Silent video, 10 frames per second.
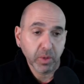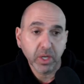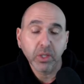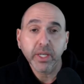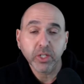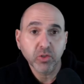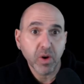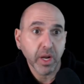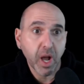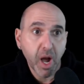going to look at
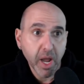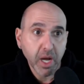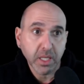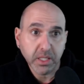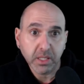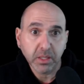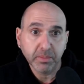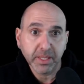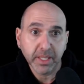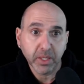drawing ions a little bit
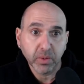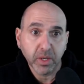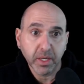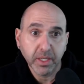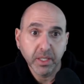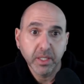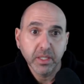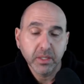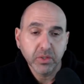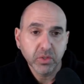later on
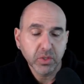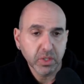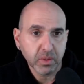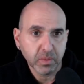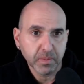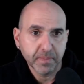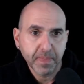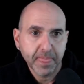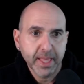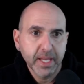too.
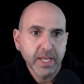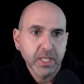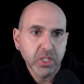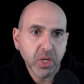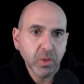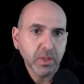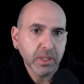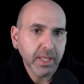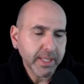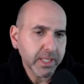So
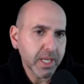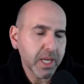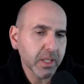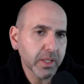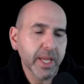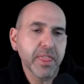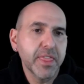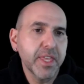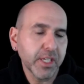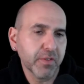let's take a look at
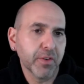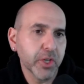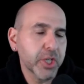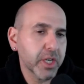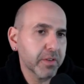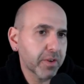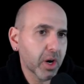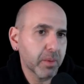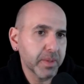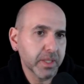this version of
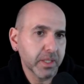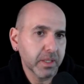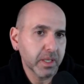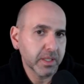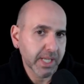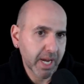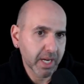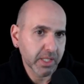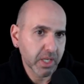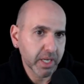carbon
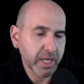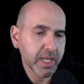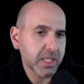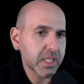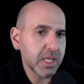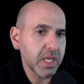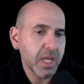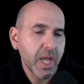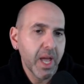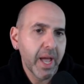dioxide and see
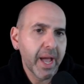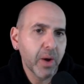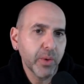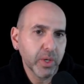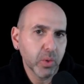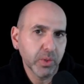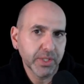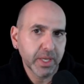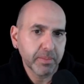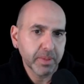how it holds
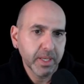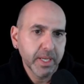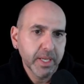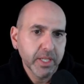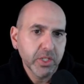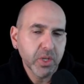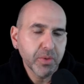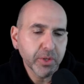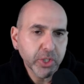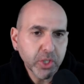up. So
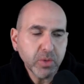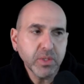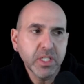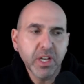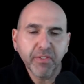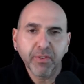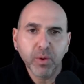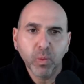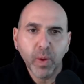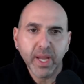there's two different
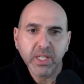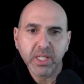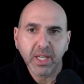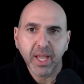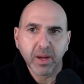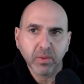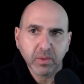ways to count